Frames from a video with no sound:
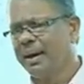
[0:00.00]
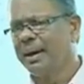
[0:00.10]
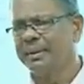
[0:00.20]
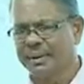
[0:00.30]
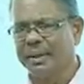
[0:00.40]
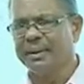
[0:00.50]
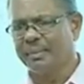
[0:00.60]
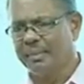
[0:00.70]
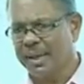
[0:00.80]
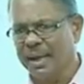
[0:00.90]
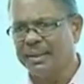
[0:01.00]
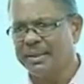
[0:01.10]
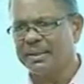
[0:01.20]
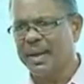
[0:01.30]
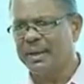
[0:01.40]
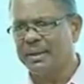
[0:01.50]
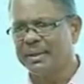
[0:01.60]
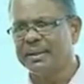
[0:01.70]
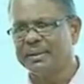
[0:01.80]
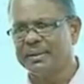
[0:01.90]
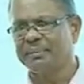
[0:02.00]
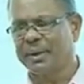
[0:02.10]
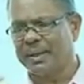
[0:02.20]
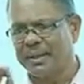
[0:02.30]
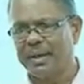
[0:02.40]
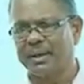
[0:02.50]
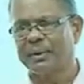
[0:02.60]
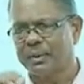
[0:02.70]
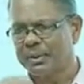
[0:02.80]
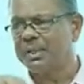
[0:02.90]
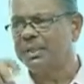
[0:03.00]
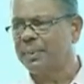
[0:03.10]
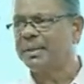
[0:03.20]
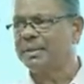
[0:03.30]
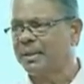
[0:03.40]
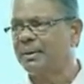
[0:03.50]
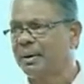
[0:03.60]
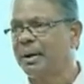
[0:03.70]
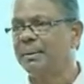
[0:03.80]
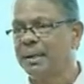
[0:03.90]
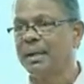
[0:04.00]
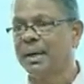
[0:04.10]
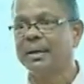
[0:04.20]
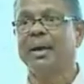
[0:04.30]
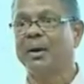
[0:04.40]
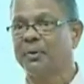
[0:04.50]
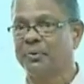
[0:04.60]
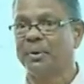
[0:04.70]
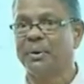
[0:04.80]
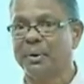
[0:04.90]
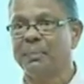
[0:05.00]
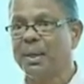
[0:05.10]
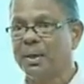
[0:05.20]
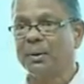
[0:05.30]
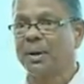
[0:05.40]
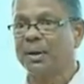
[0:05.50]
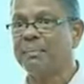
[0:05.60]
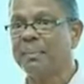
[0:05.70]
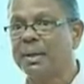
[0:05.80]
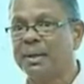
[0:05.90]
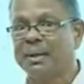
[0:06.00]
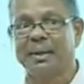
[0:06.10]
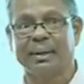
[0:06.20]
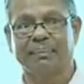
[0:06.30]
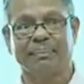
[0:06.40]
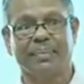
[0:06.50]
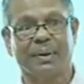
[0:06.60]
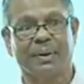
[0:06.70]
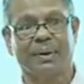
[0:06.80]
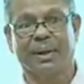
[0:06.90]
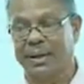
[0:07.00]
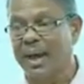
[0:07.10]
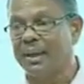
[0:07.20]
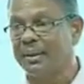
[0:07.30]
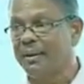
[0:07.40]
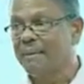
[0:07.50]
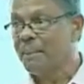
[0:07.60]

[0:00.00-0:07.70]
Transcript: I think my understanding is Parinya gives this basic, the idea of, you are completely, Arahant.